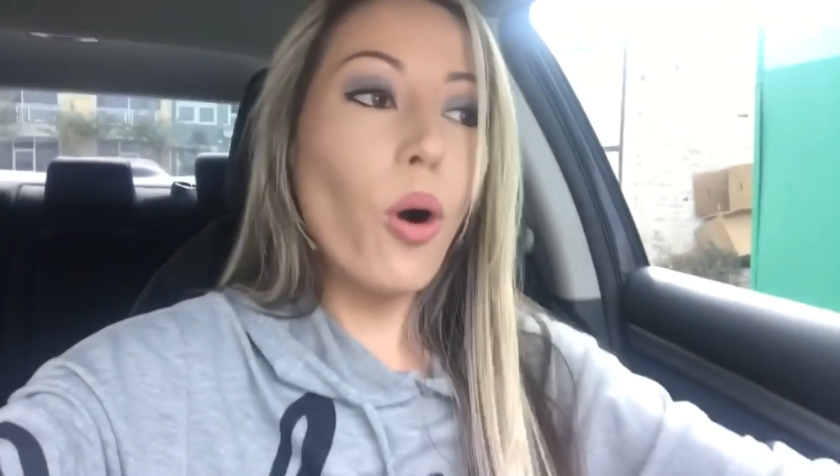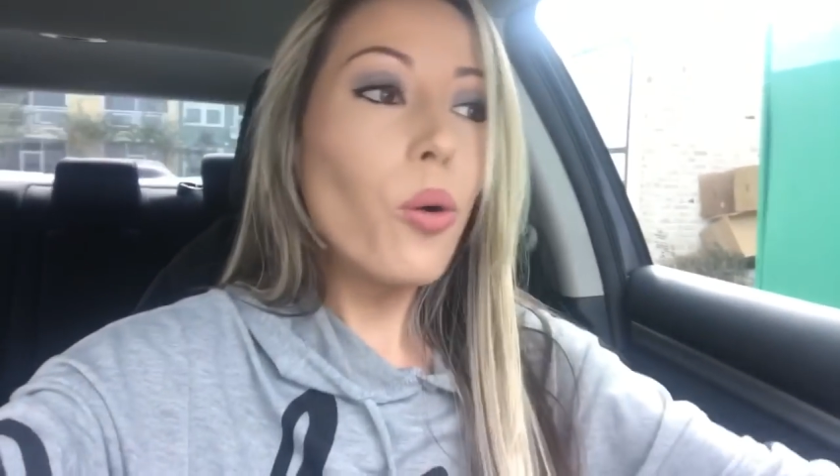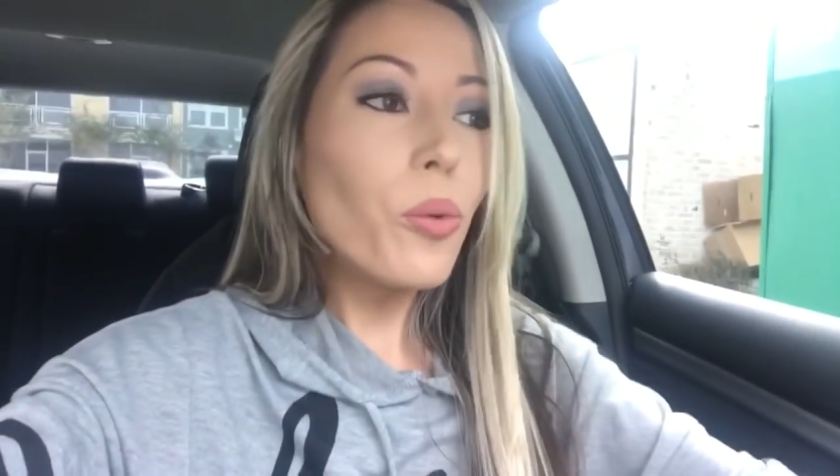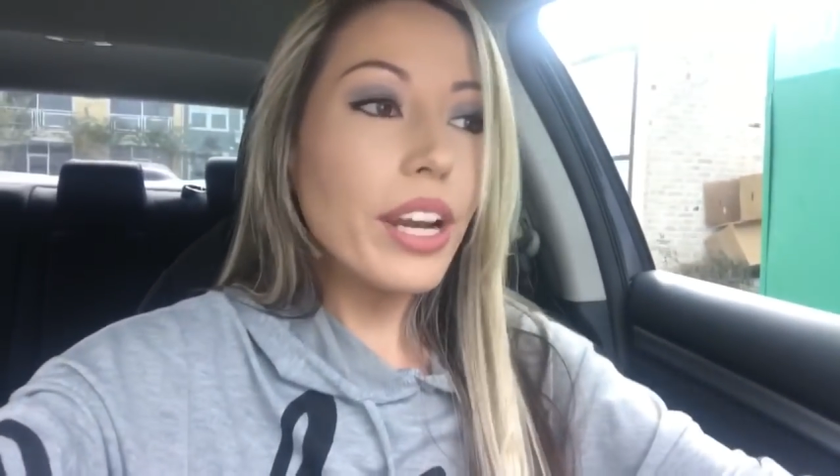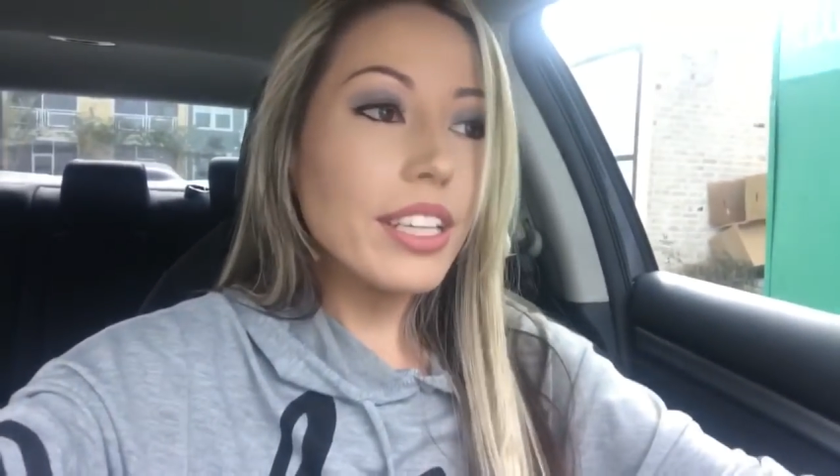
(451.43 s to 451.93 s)

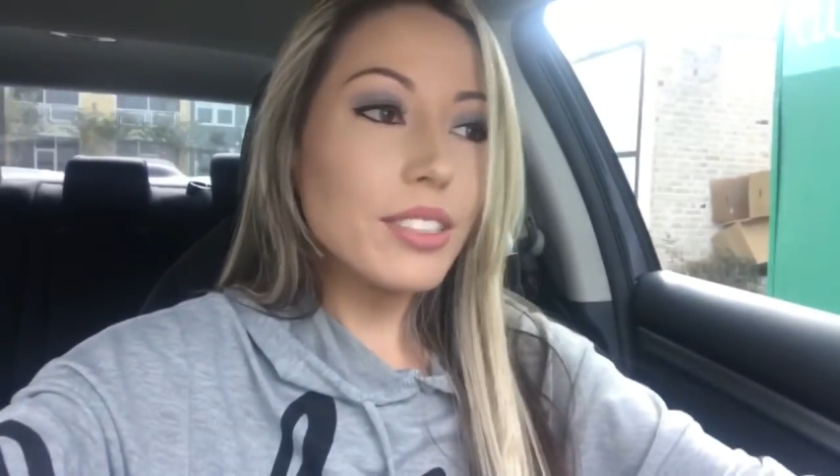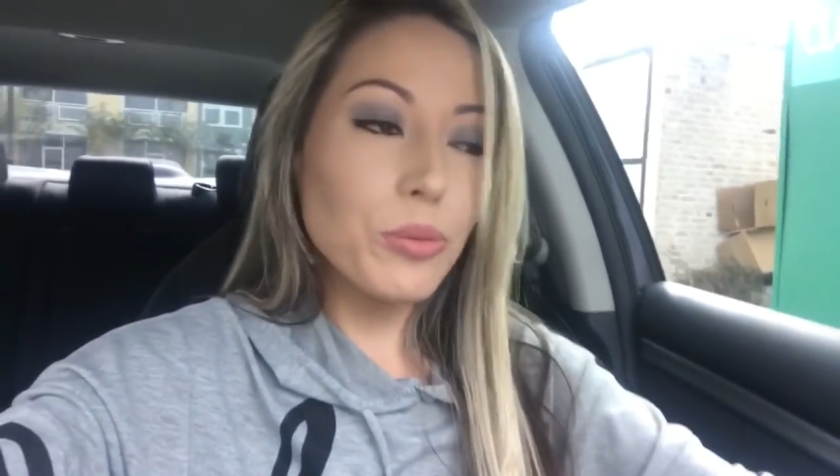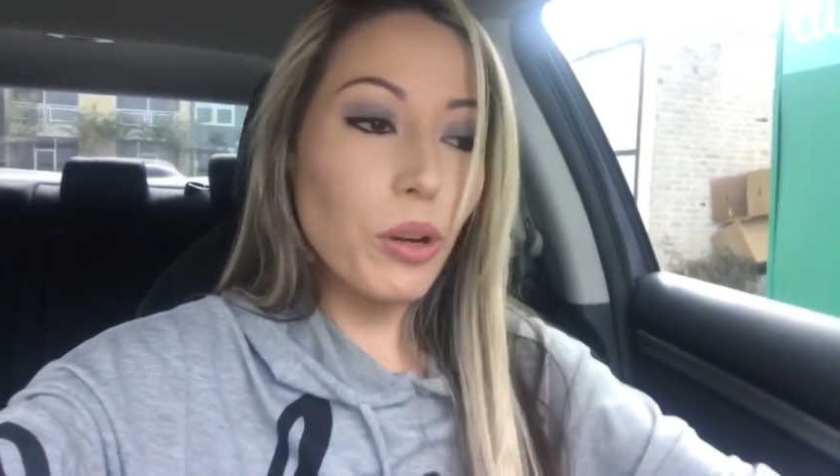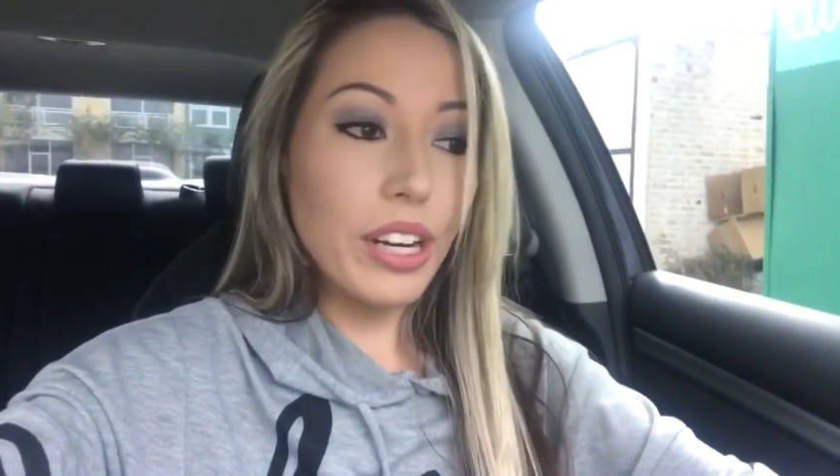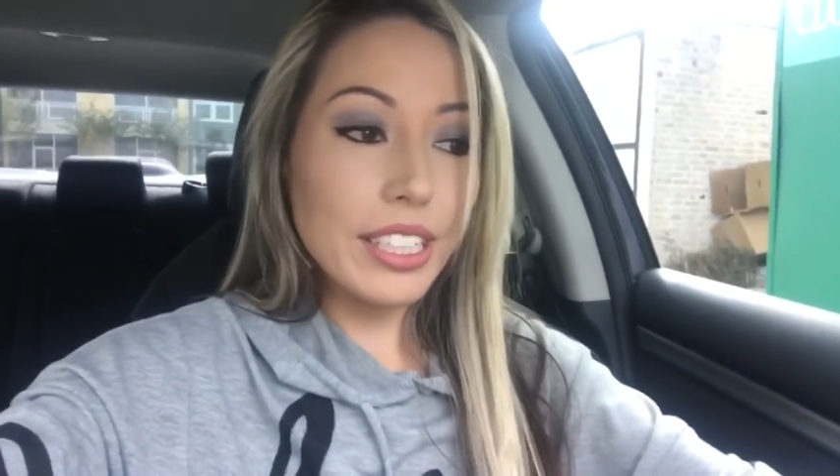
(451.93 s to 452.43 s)

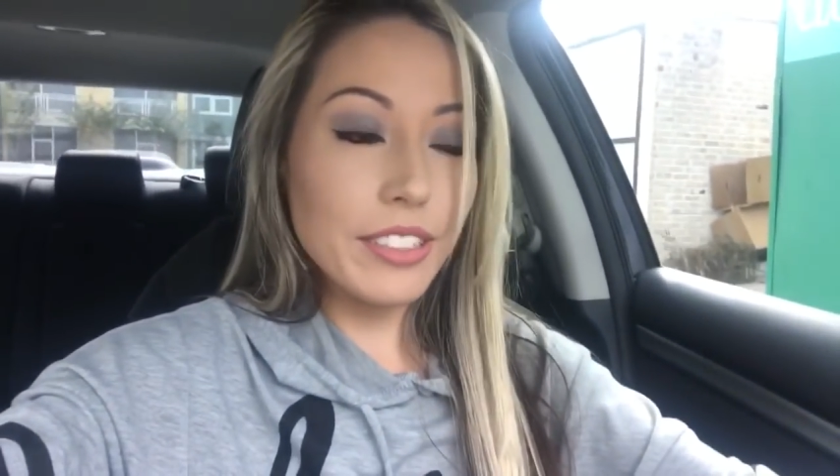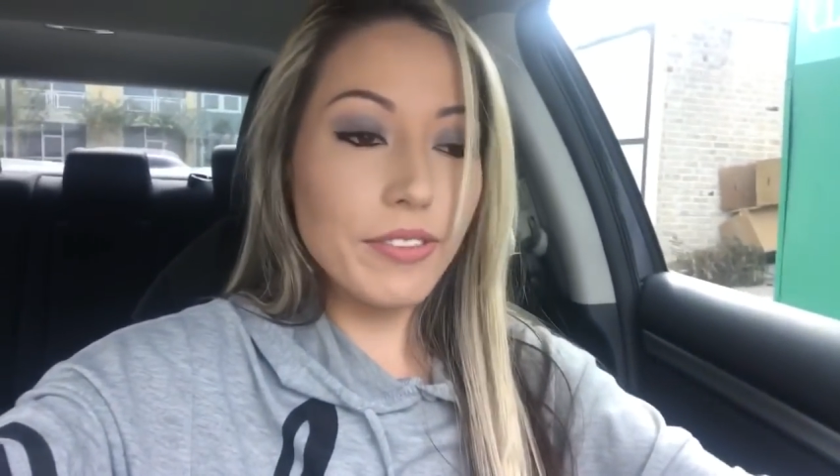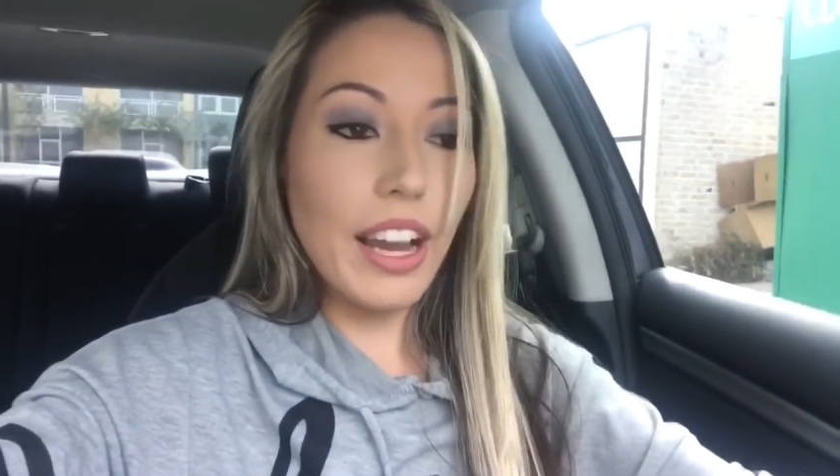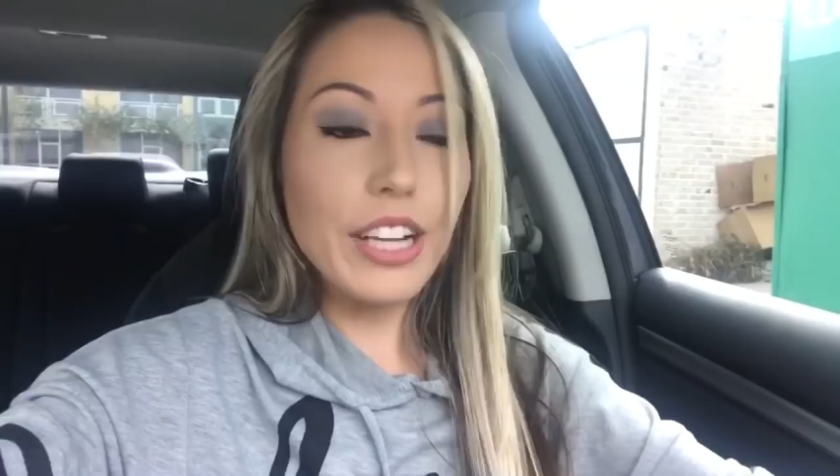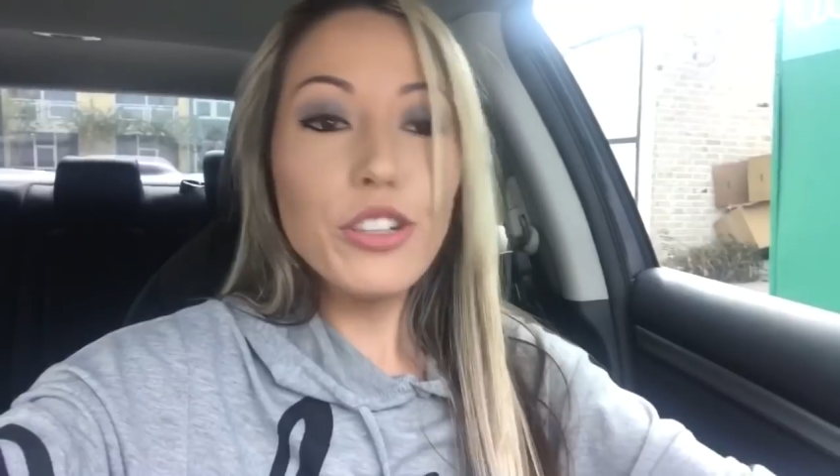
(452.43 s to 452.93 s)
always wanting to
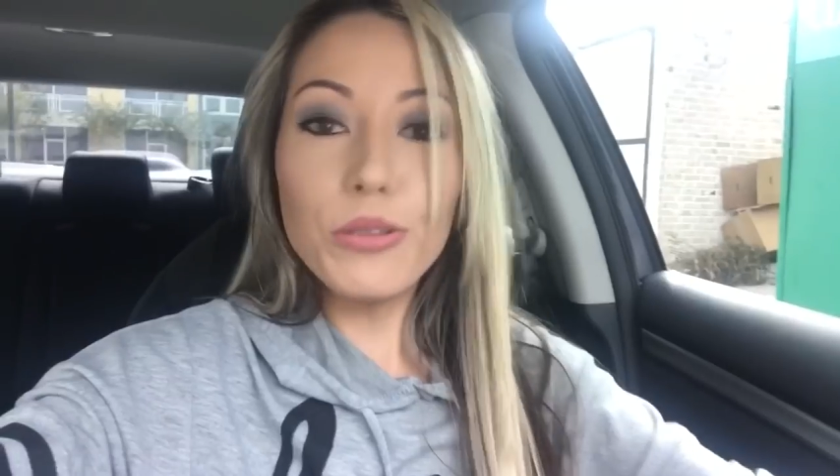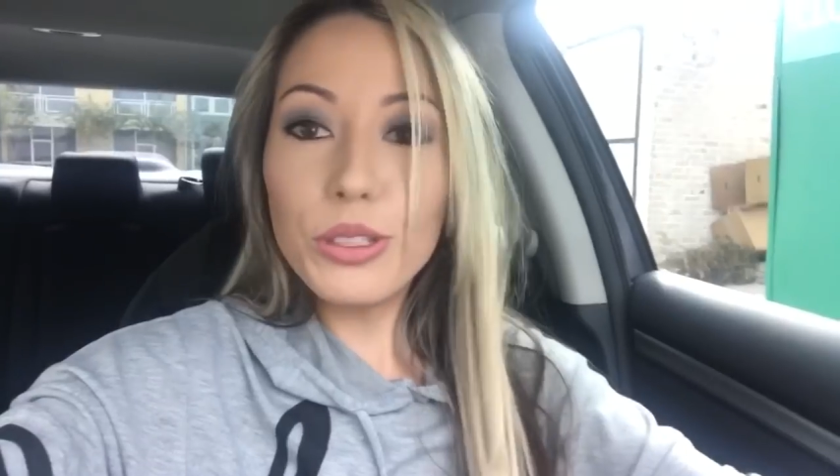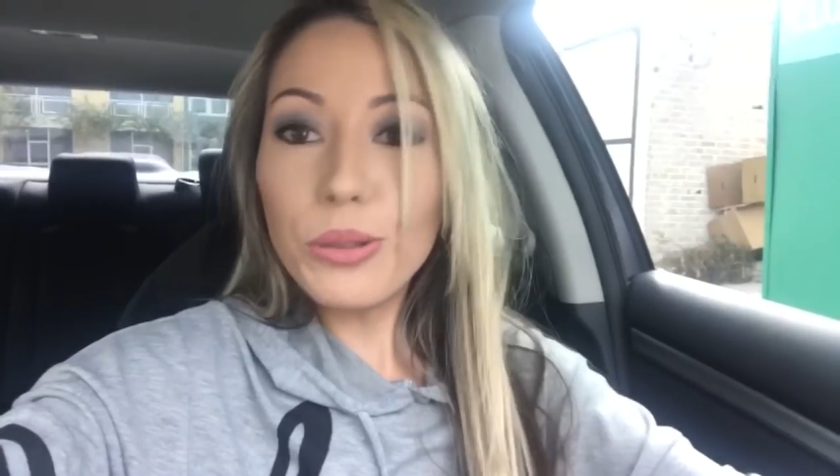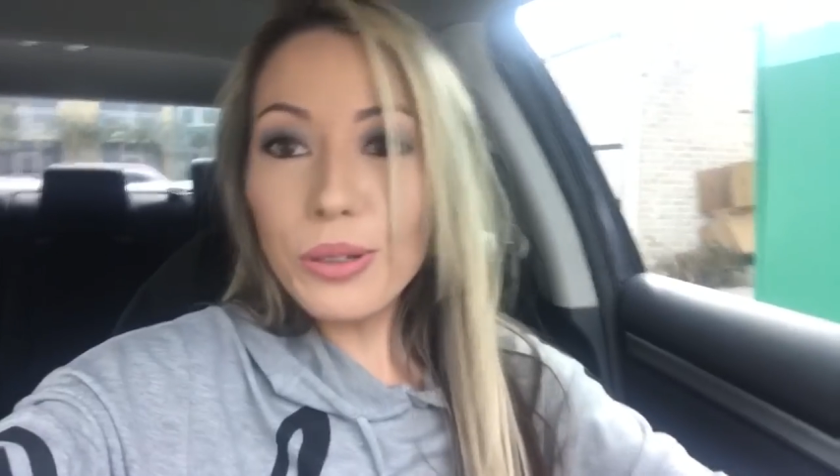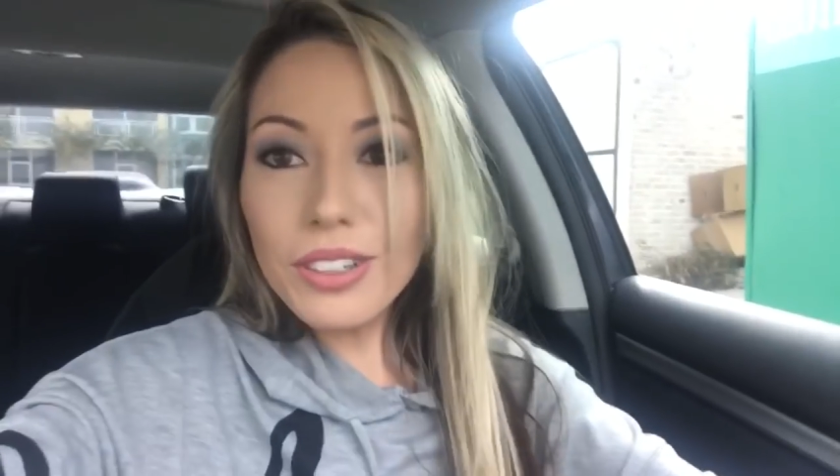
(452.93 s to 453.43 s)
find new
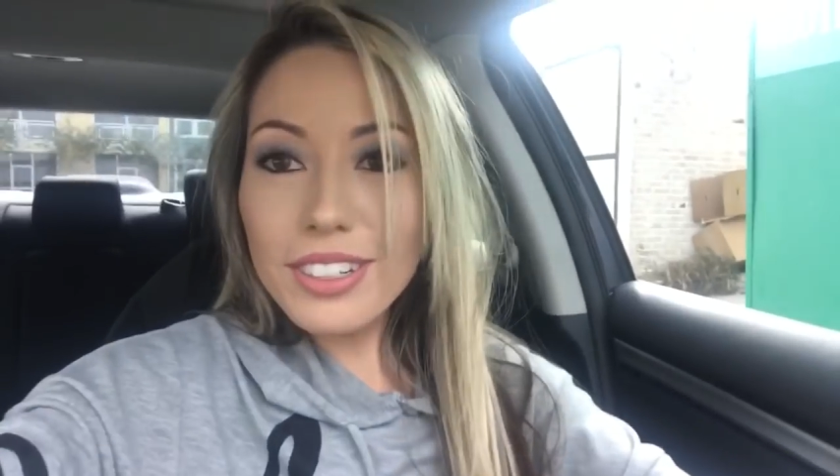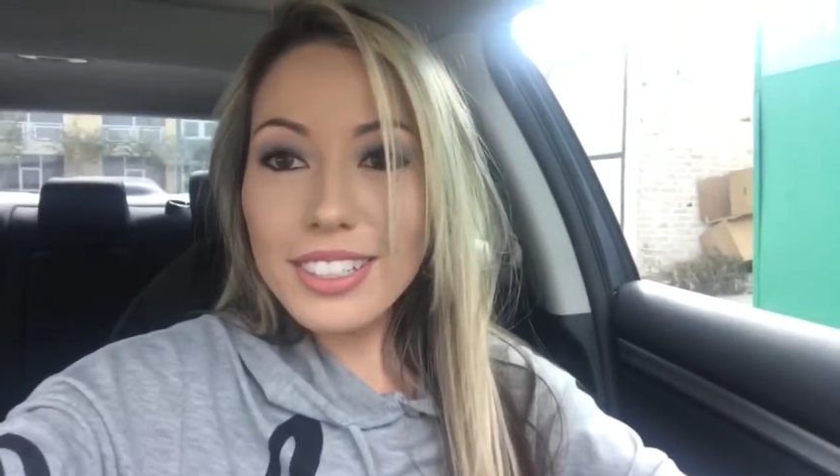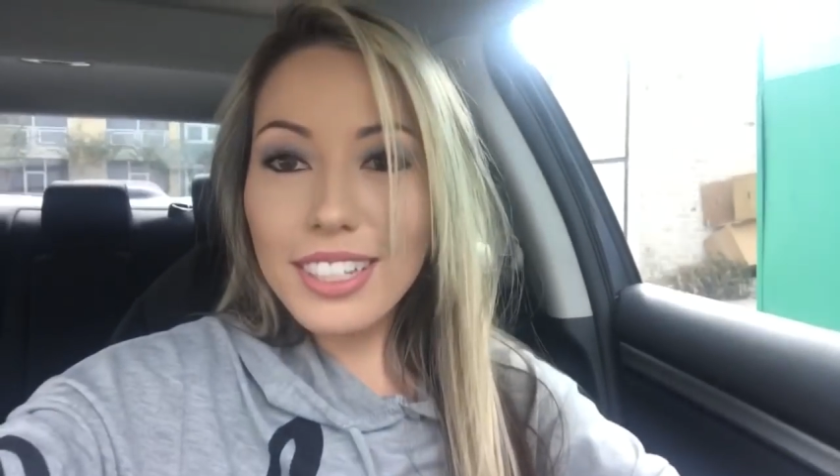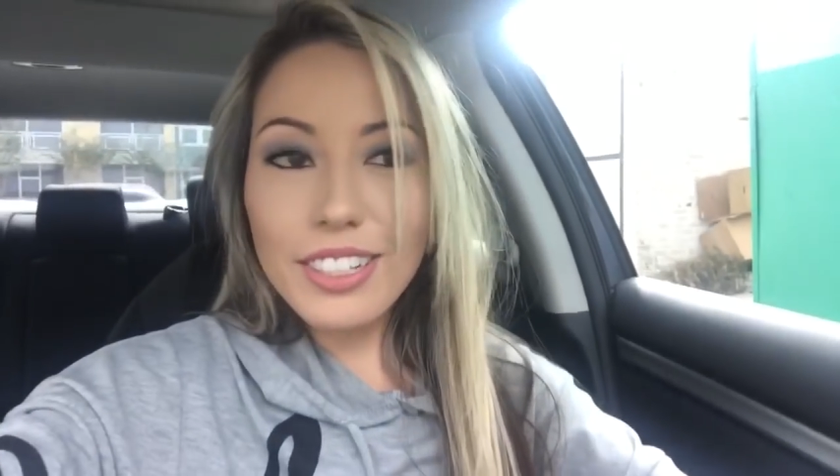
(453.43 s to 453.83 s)
tools